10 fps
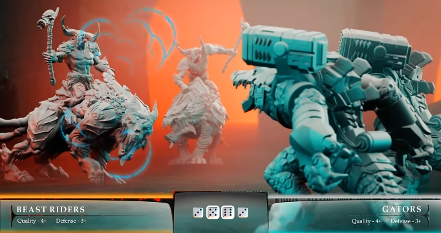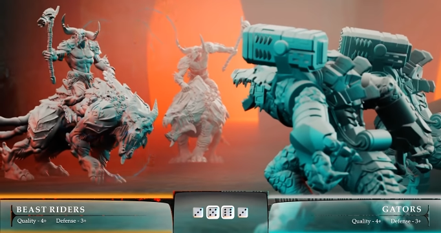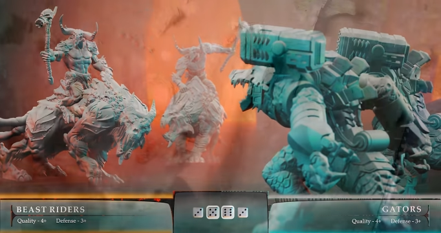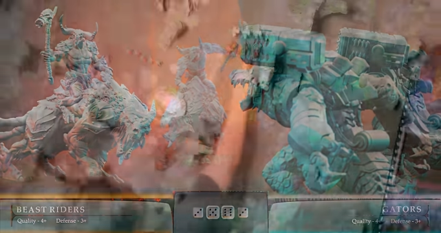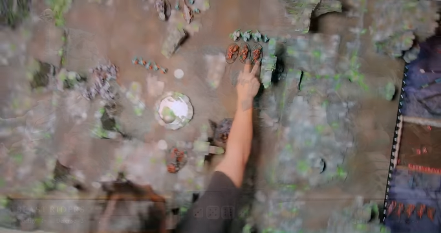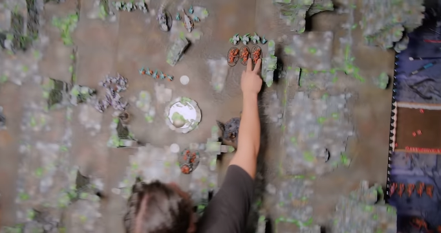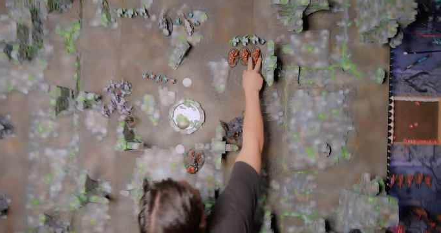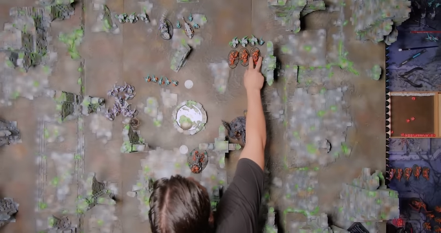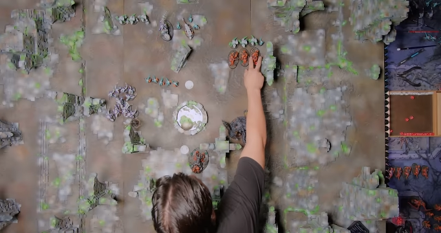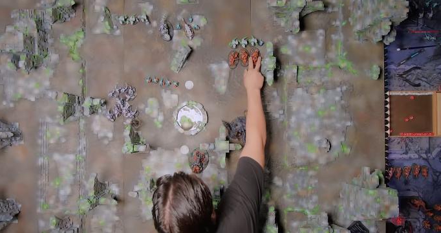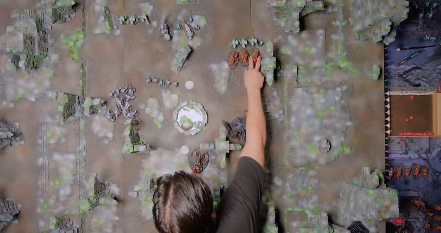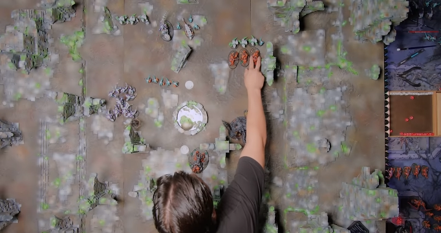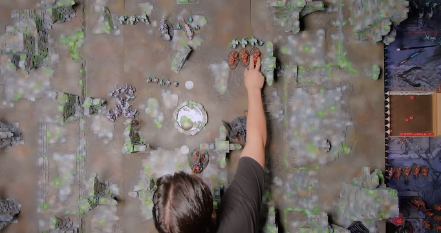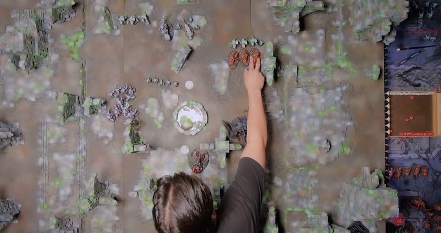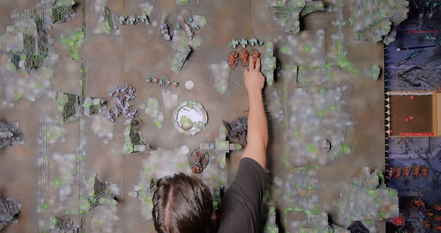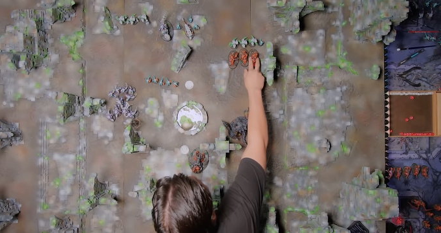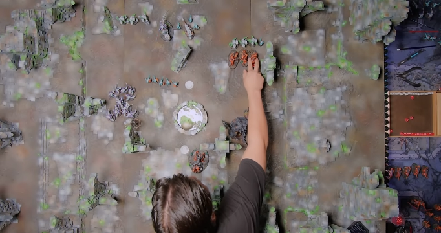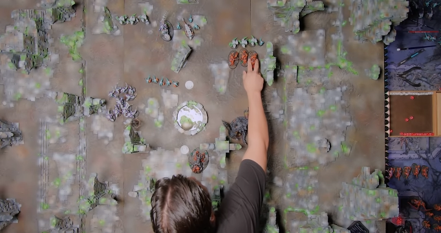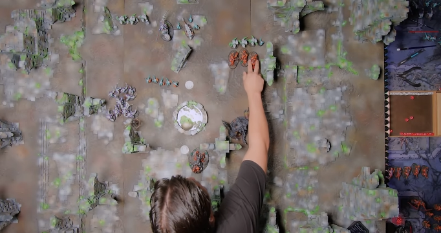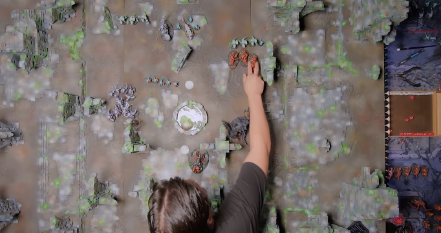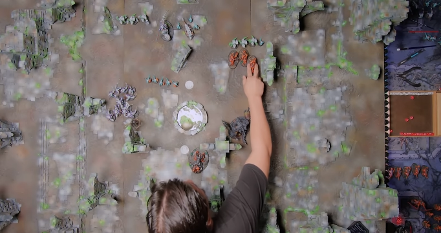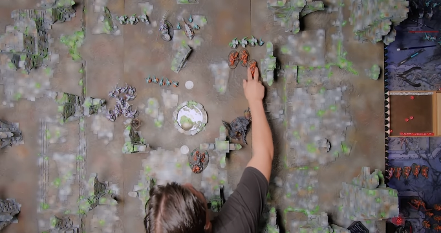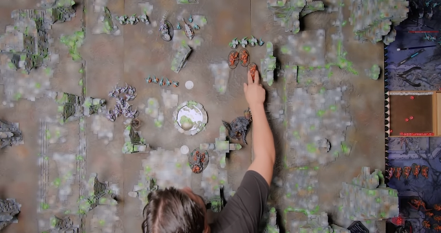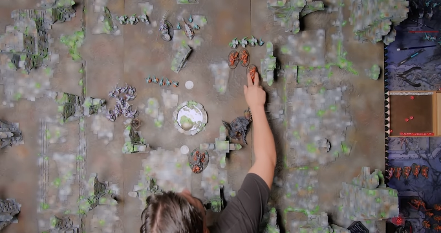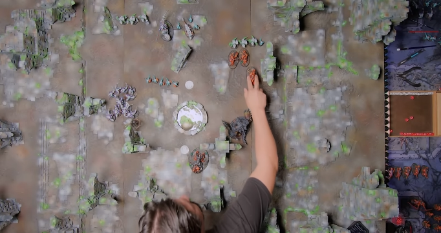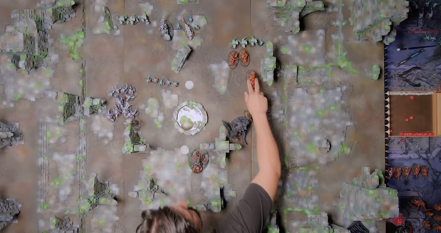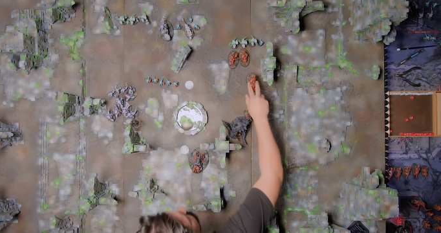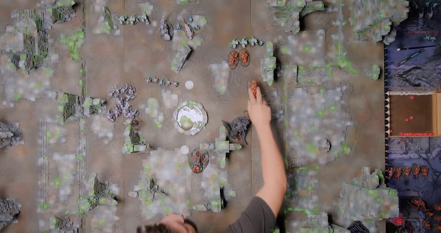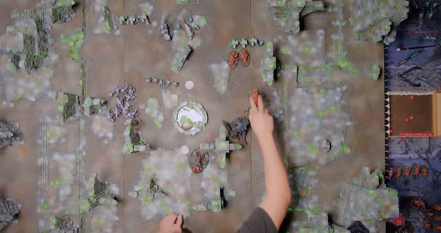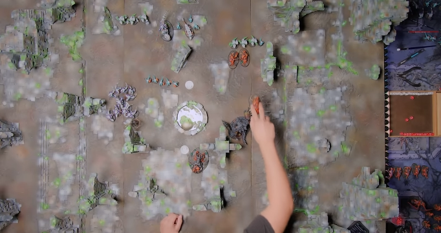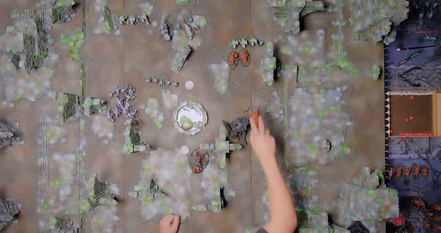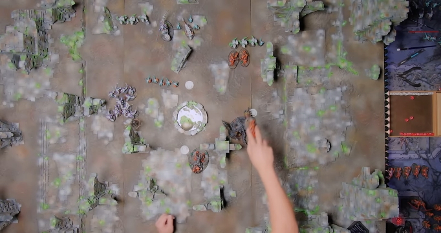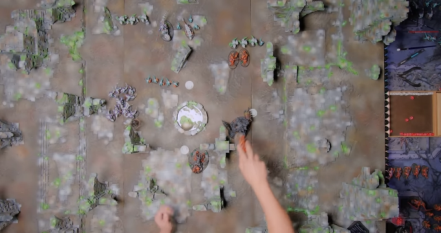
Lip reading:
(no speaker visible)